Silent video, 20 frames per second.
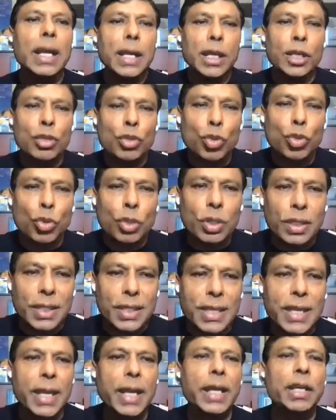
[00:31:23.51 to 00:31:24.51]
is to
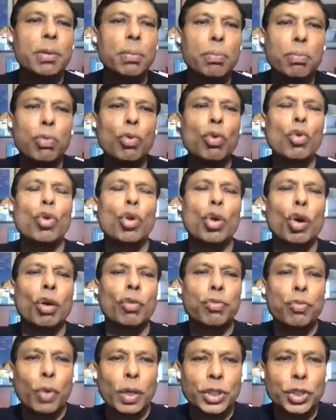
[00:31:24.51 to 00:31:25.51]
create more
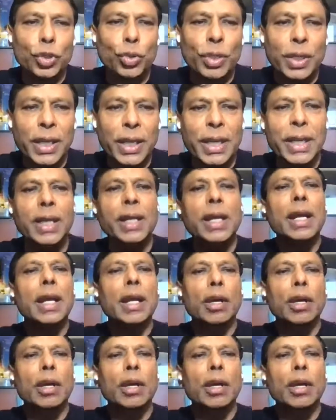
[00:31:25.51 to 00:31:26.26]
of what you need